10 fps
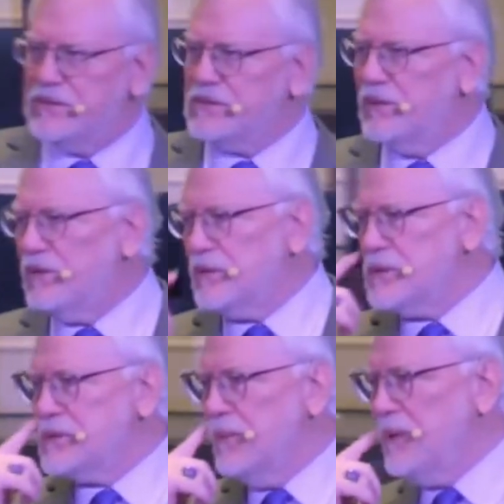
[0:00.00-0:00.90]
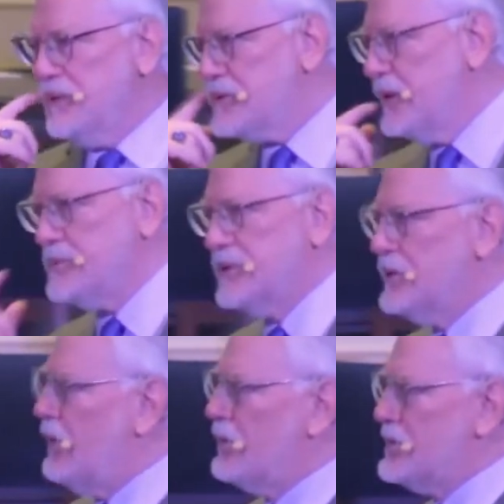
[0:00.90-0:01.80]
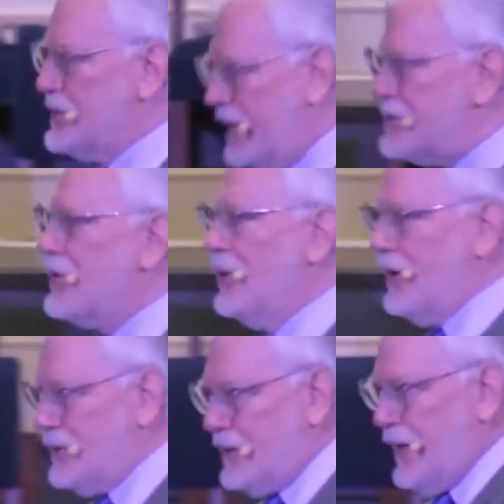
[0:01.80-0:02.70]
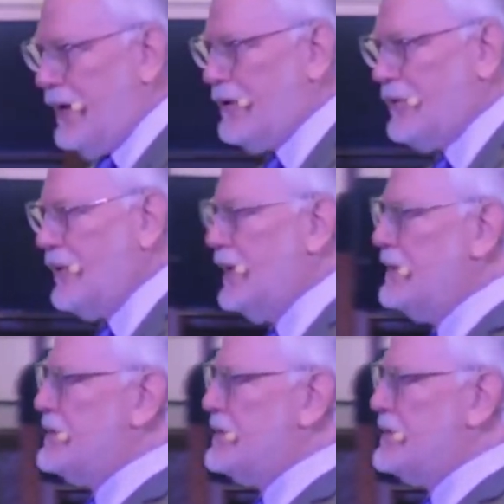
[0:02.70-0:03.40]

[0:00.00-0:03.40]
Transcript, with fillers: told us, I mean, Scripture told us that's going to characterize the